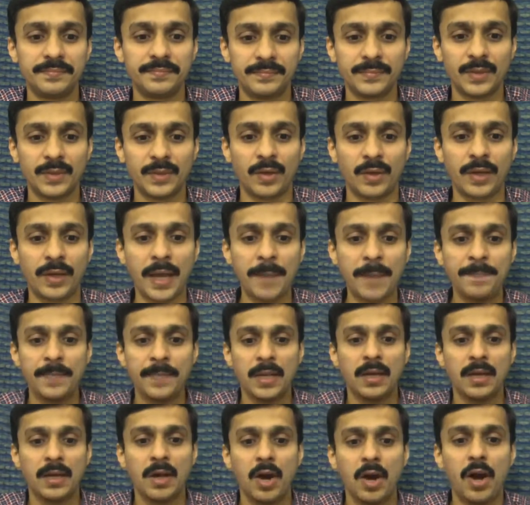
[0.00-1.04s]
Okay?
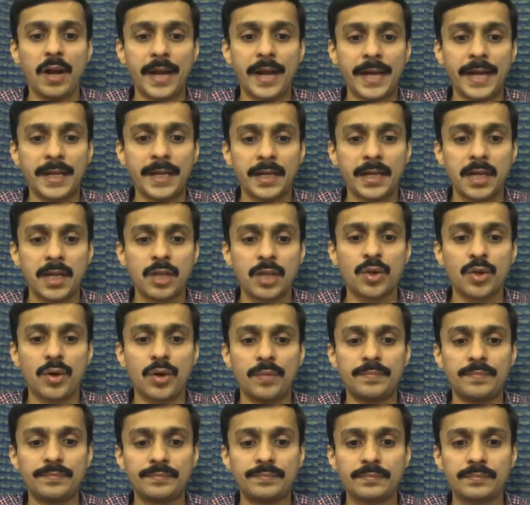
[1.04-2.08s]
All right.
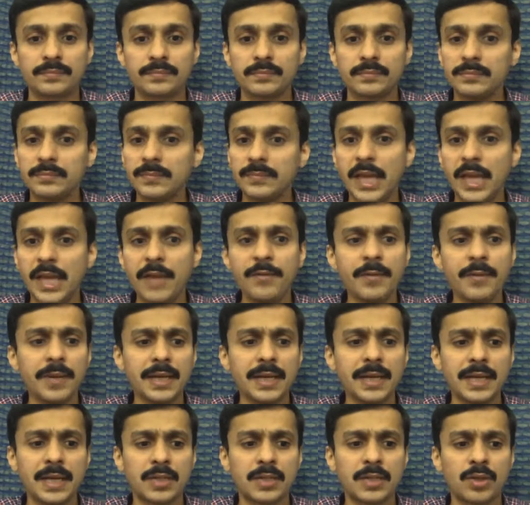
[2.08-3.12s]
So, everybody
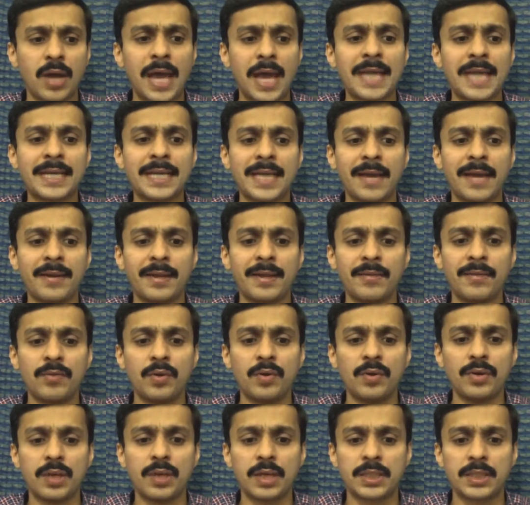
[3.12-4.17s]
clear? So, I'll give
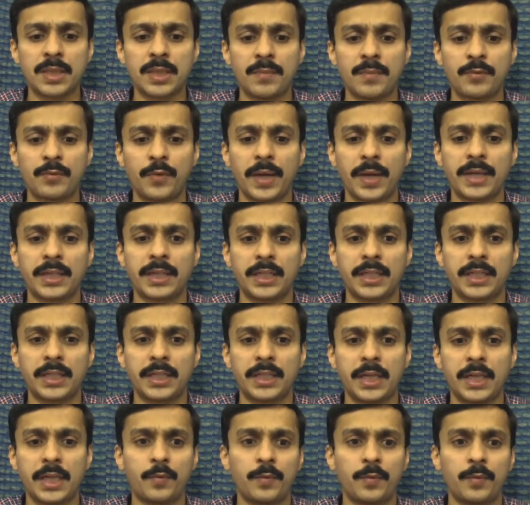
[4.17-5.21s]
you some
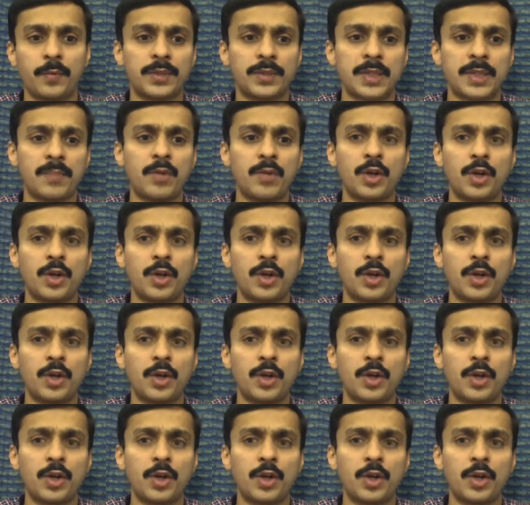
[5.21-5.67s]
more